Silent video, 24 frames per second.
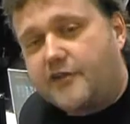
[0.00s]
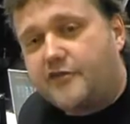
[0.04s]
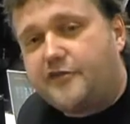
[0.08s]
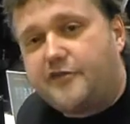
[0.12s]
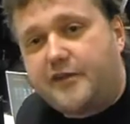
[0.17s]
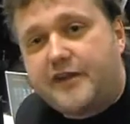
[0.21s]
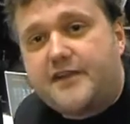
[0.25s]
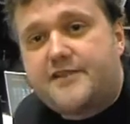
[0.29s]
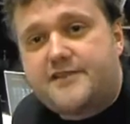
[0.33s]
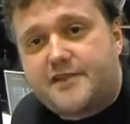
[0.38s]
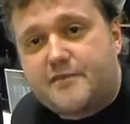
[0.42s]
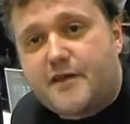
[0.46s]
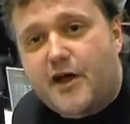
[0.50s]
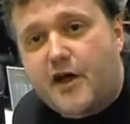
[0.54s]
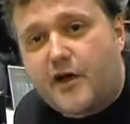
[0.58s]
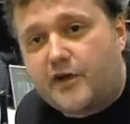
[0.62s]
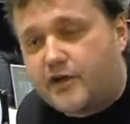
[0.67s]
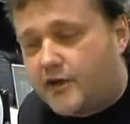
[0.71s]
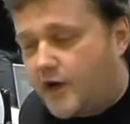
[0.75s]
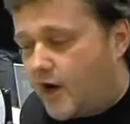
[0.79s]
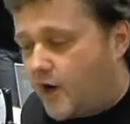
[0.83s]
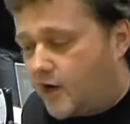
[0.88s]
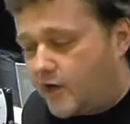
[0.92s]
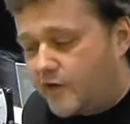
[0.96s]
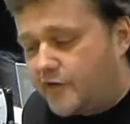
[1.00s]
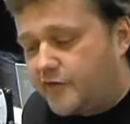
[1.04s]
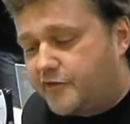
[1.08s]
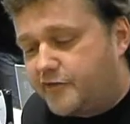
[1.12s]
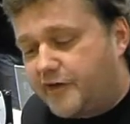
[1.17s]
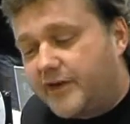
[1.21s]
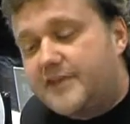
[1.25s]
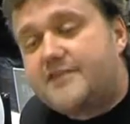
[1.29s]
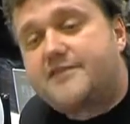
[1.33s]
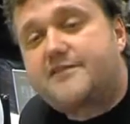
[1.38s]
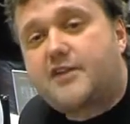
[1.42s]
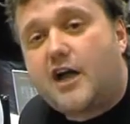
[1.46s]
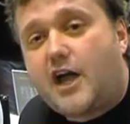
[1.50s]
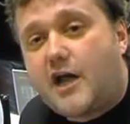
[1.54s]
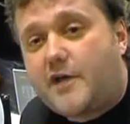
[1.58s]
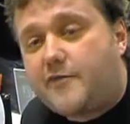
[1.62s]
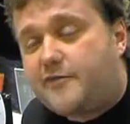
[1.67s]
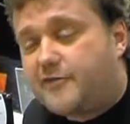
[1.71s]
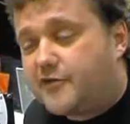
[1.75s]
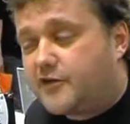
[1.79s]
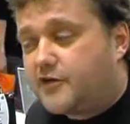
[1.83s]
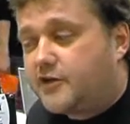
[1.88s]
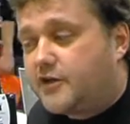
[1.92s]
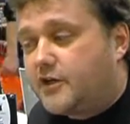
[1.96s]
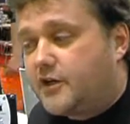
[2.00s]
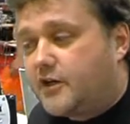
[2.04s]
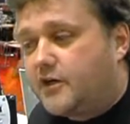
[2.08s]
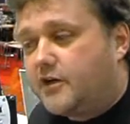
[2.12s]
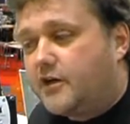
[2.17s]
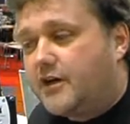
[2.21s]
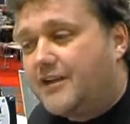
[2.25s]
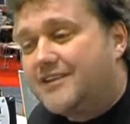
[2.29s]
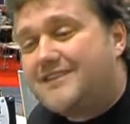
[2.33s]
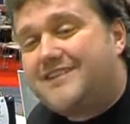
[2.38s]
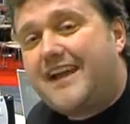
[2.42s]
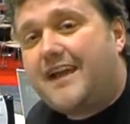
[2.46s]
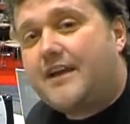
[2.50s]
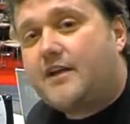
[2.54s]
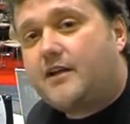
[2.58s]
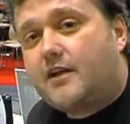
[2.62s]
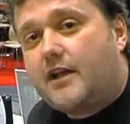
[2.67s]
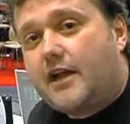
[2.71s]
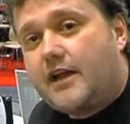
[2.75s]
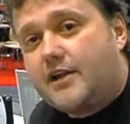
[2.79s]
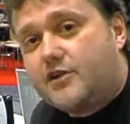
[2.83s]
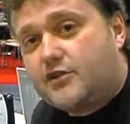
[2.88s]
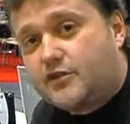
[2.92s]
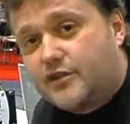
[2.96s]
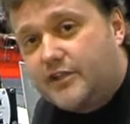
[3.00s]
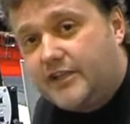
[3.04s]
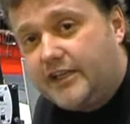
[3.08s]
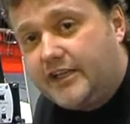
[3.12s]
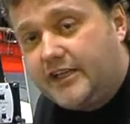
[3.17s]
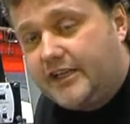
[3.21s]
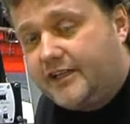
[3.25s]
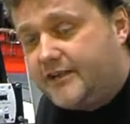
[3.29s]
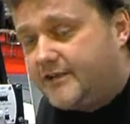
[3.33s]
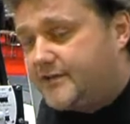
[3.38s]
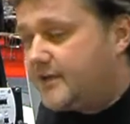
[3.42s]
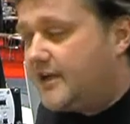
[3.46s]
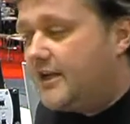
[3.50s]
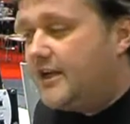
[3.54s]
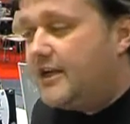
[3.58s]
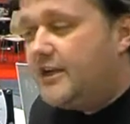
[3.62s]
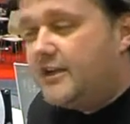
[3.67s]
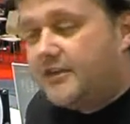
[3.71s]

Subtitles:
a fixed amount or a fixed time for attack and release.